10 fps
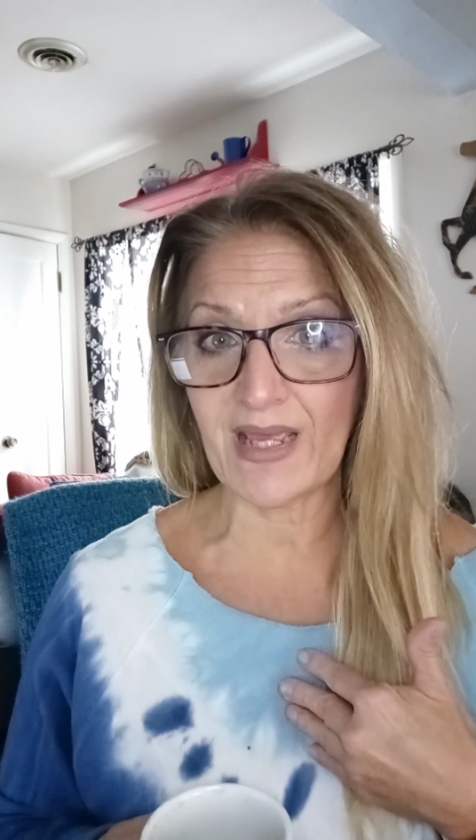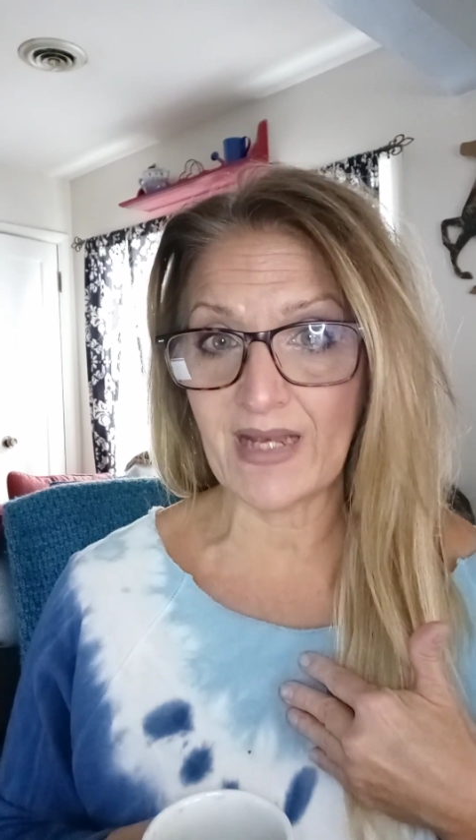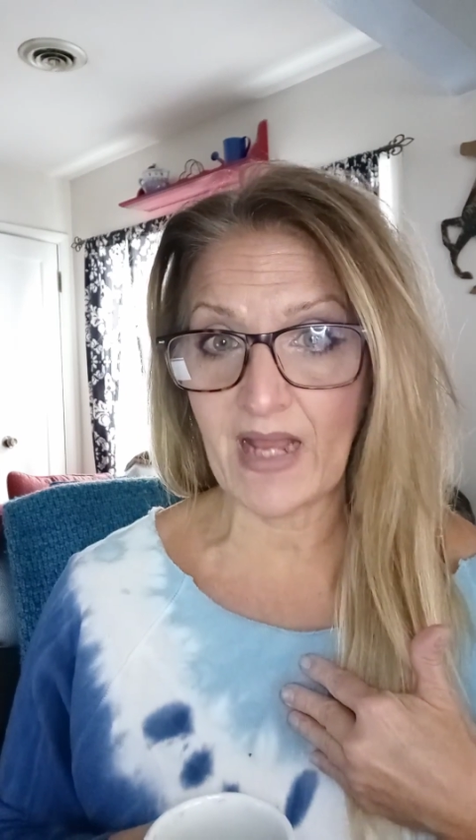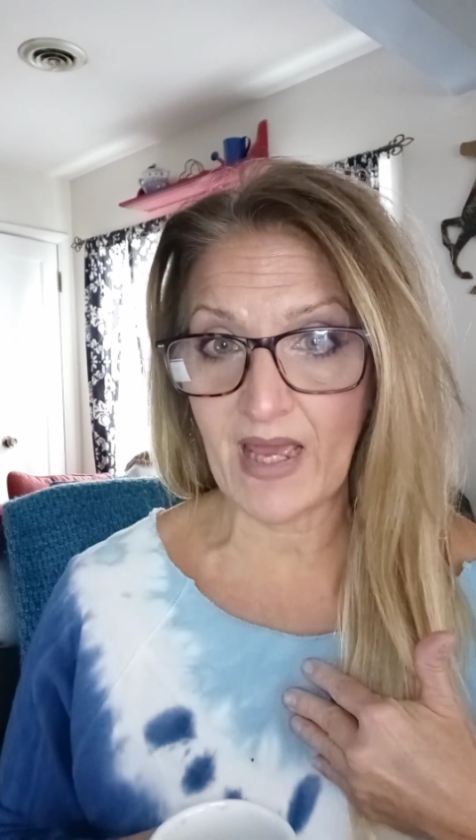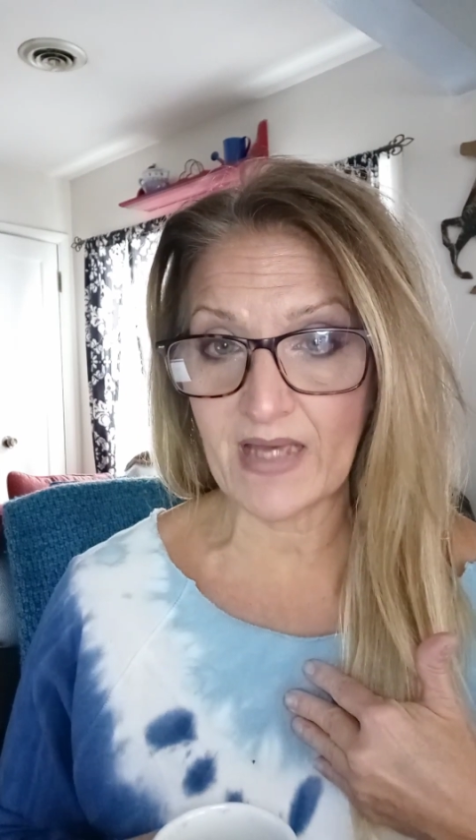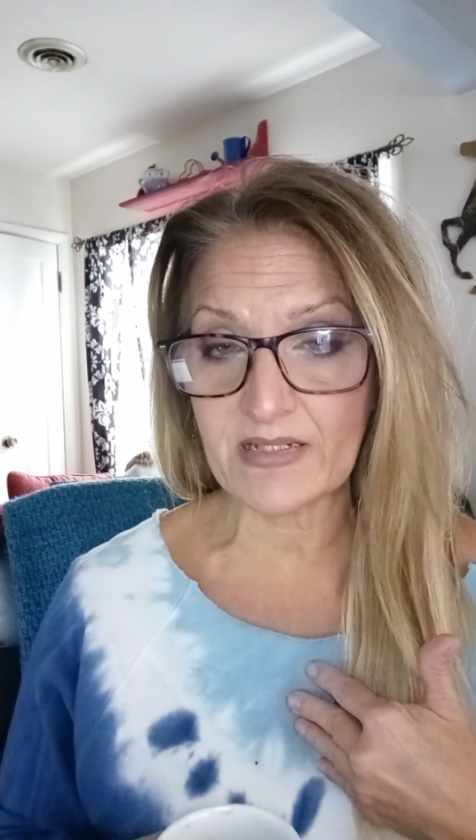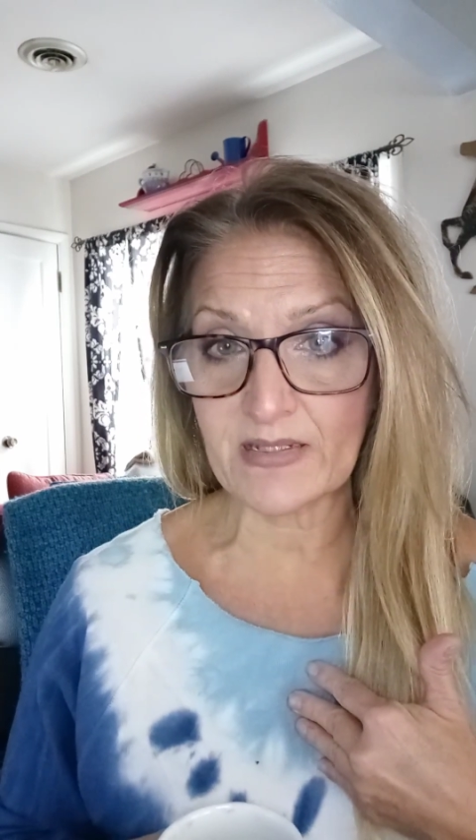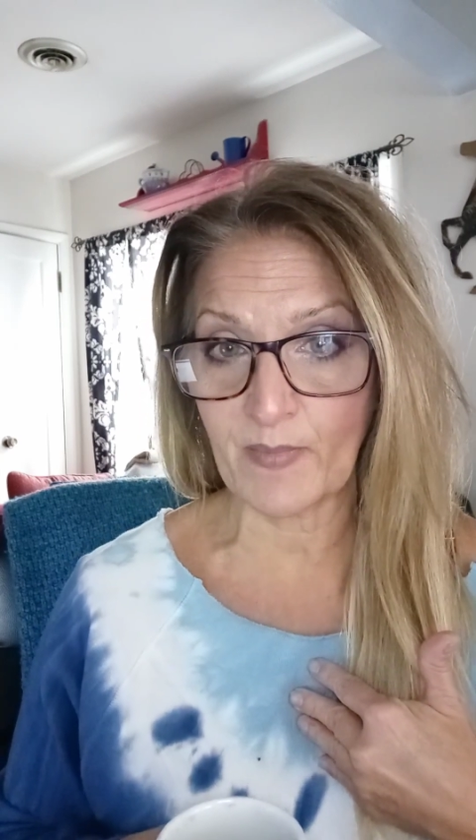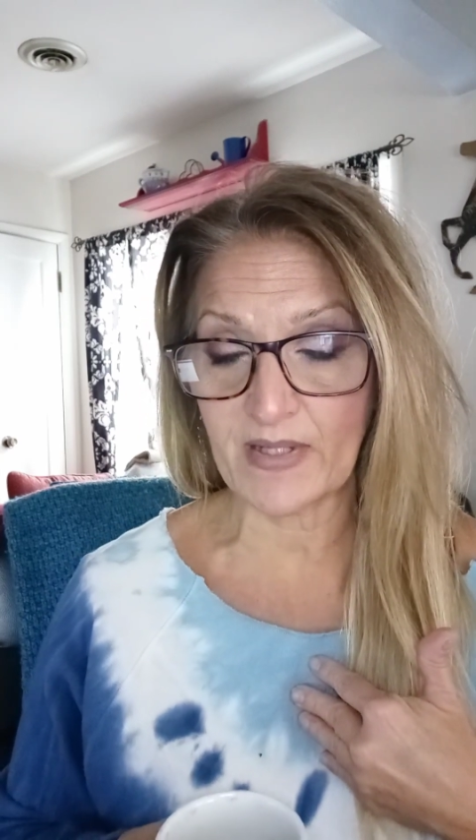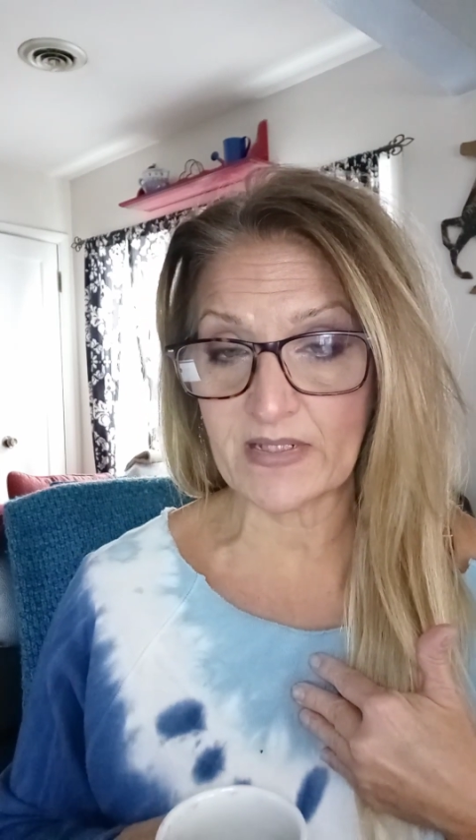and
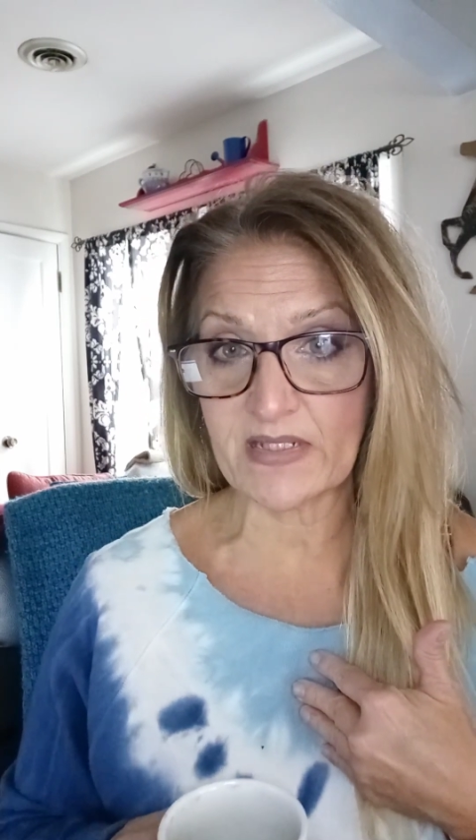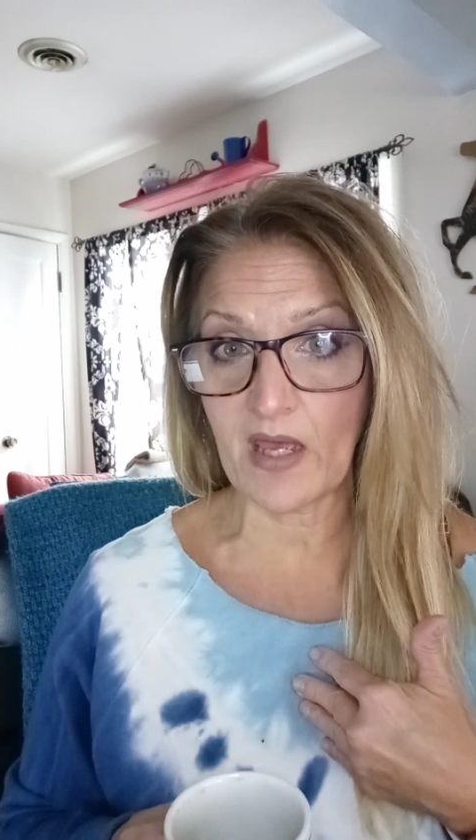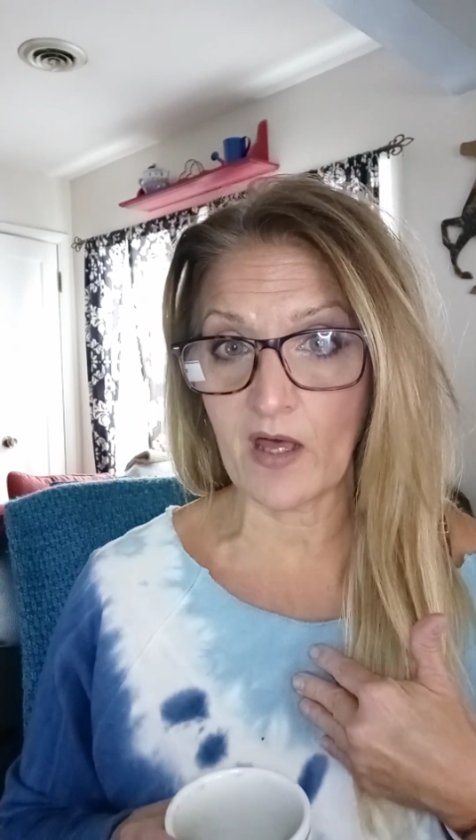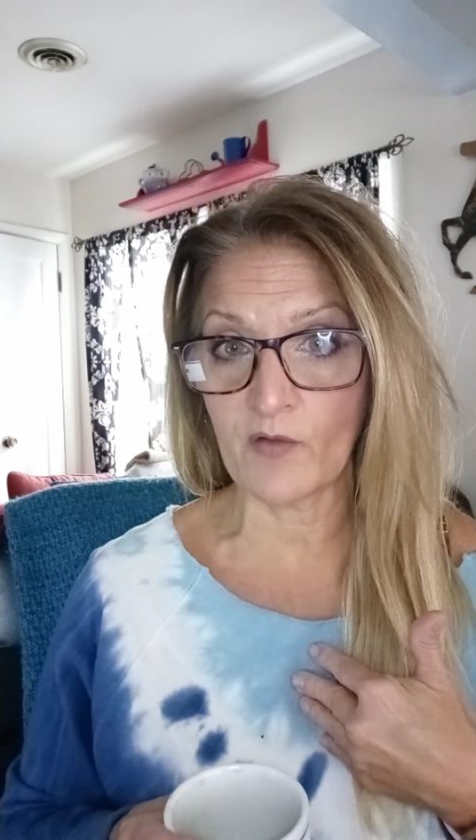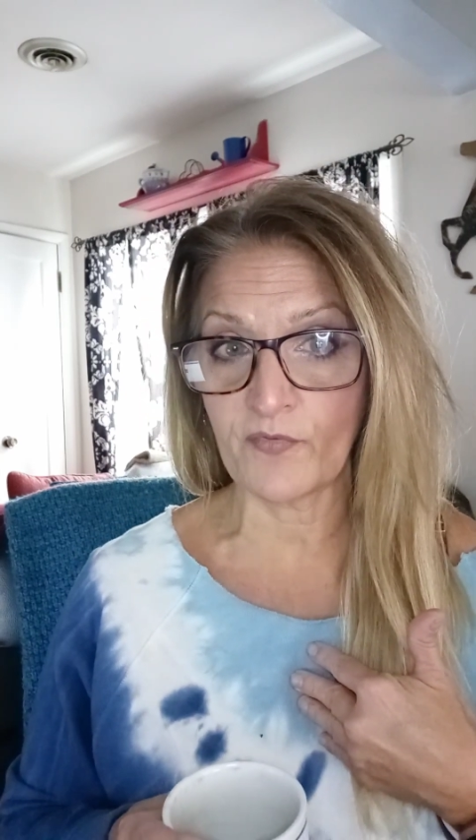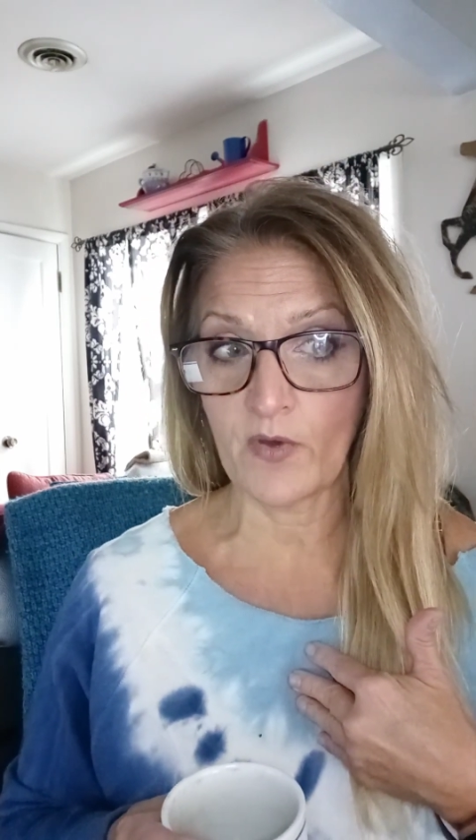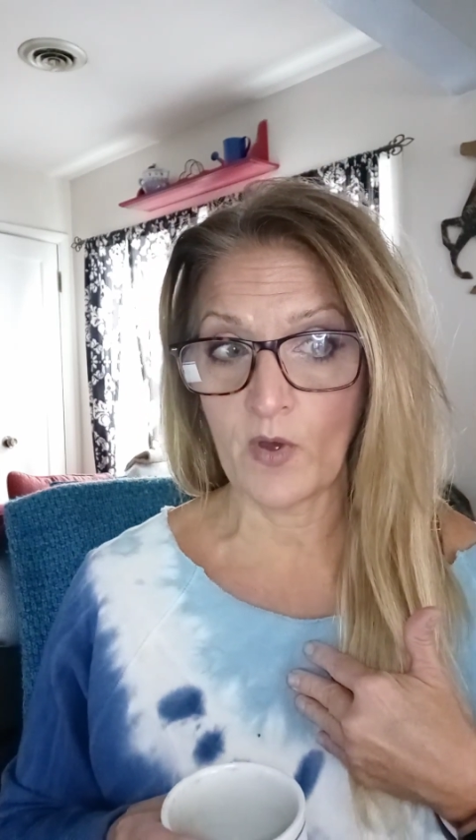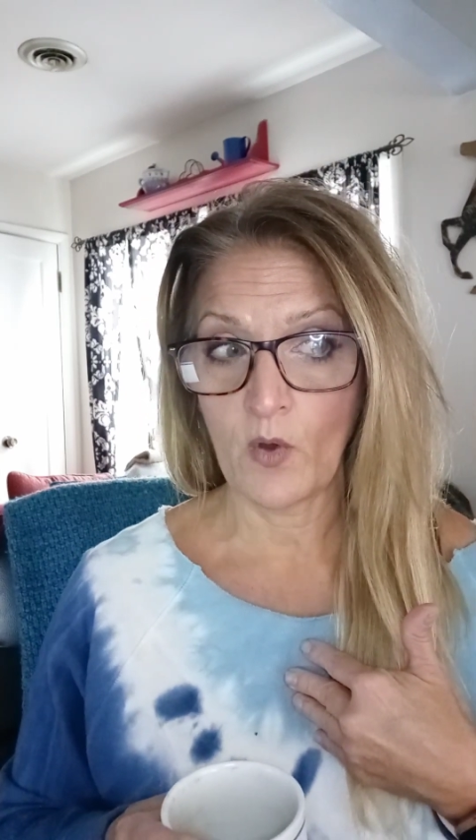ask myself,